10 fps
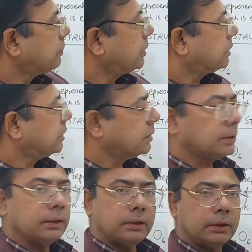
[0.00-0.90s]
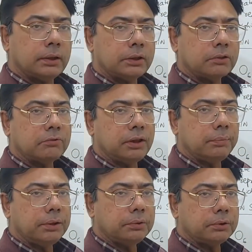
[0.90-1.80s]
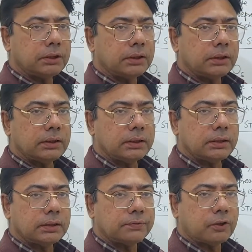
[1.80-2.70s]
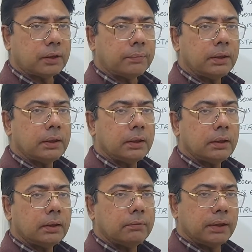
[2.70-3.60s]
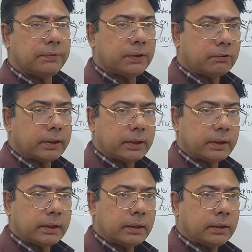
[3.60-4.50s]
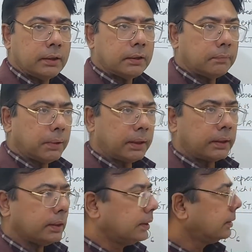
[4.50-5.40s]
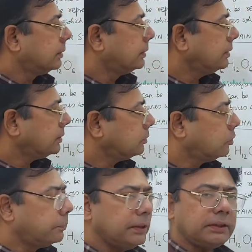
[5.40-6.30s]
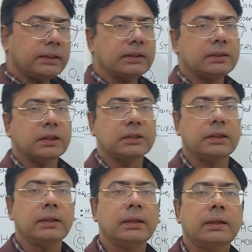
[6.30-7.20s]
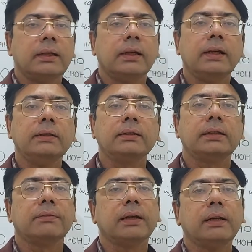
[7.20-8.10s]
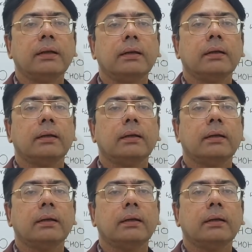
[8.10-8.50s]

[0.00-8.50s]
projection. So we will be using this form very frequently. But this open chain structure has several